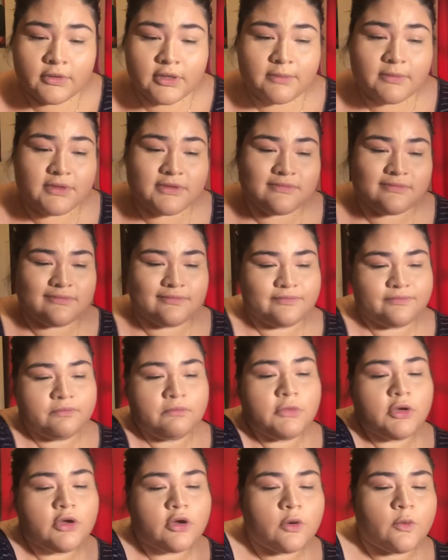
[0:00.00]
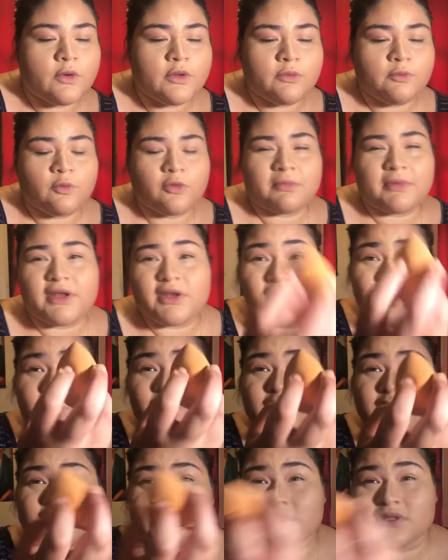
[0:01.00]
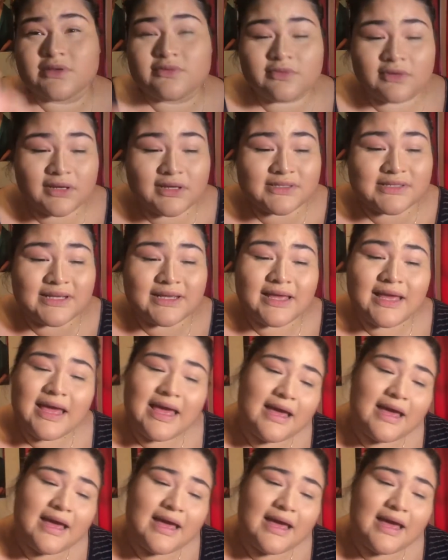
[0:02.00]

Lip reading: I'm gonna go in with my nose with this one because